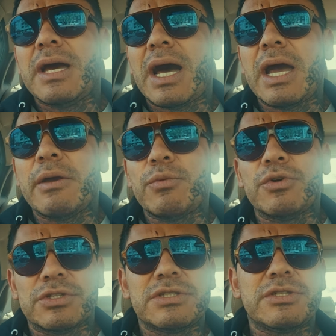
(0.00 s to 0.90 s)
I
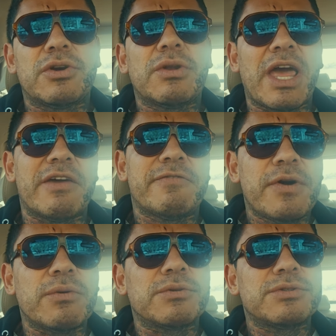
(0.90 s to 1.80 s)
was, you know, Latin
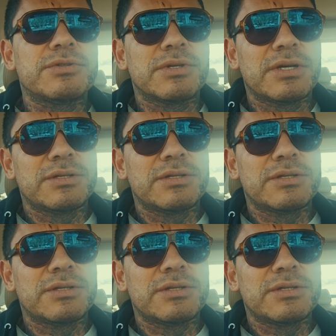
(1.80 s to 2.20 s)
folks.